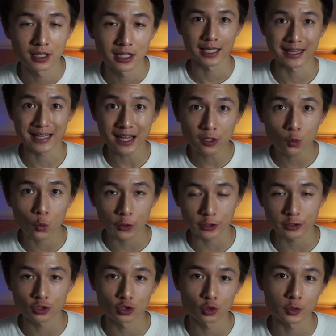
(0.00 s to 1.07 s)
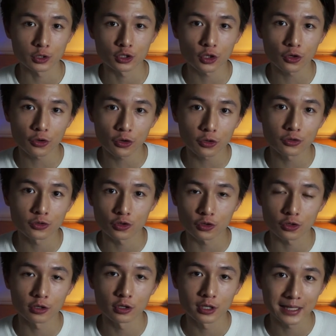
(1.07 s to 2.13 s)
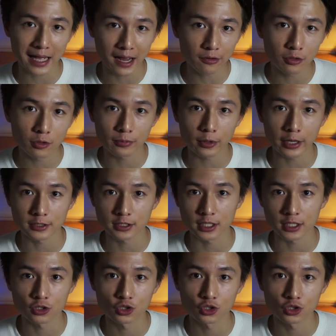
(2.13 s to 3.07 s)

In other words, you would turn your chiropractic